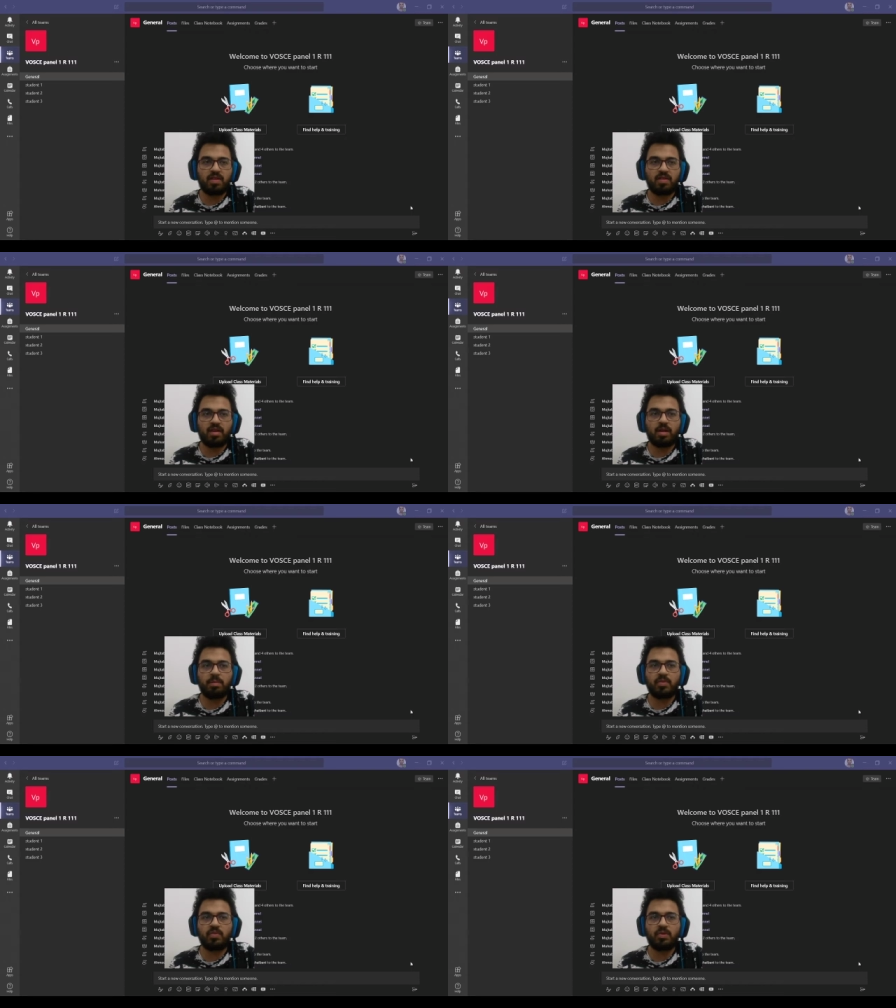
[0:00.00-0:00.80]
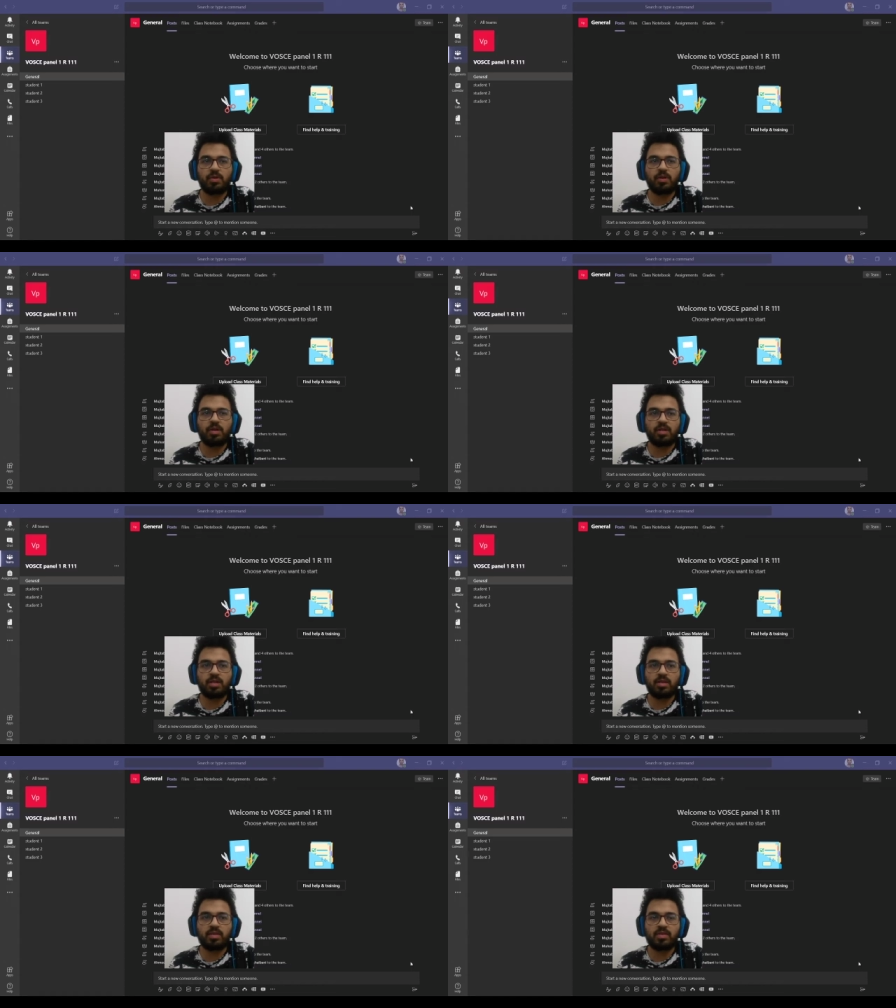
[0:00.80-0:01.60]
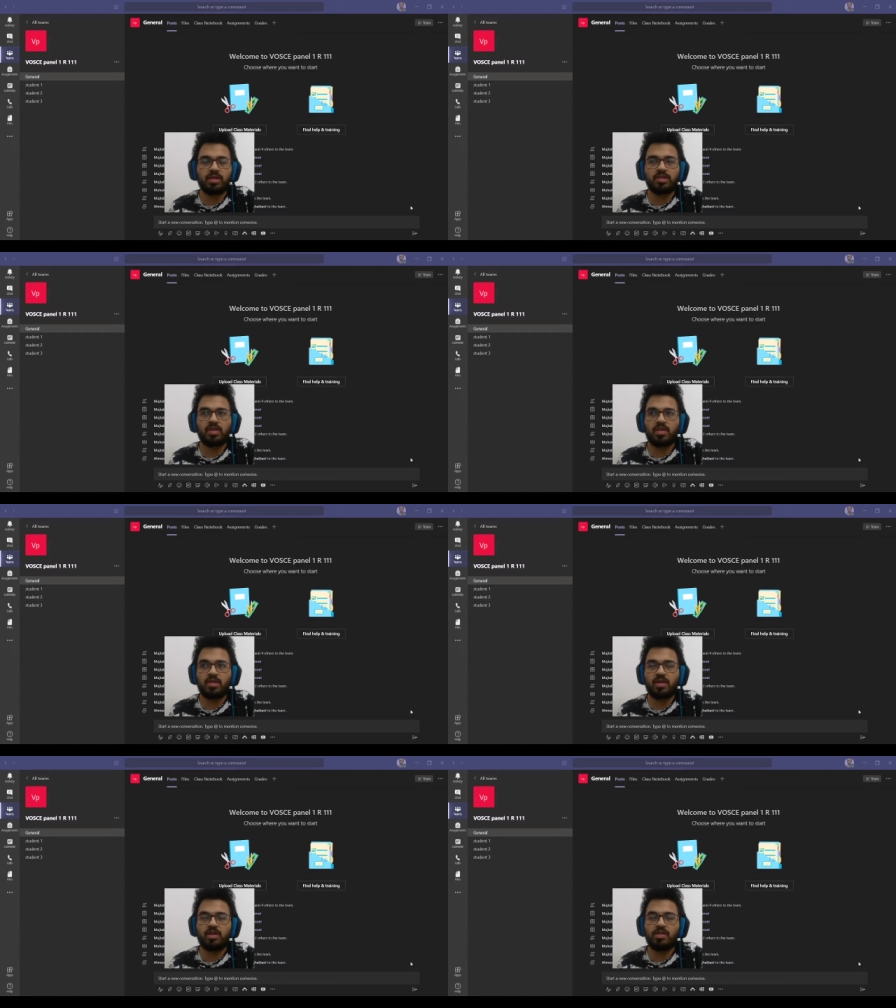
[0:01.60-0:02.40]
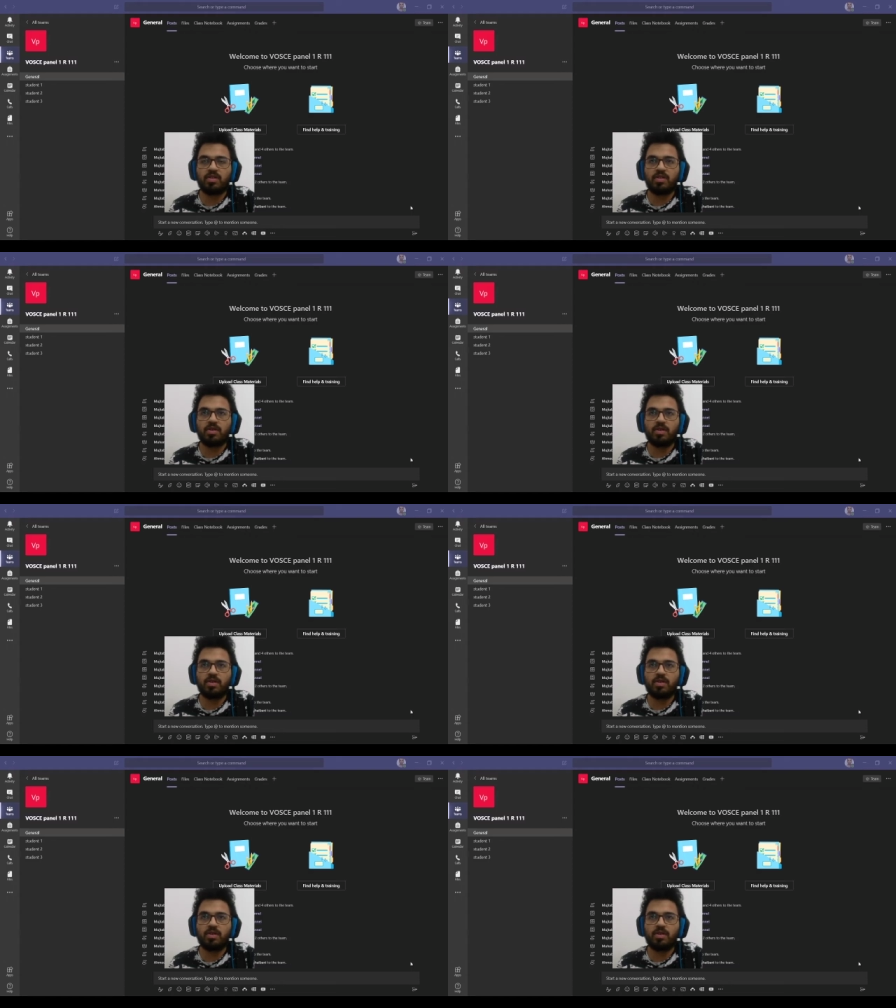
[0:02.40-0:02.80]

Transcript: has got before uh, the station starts.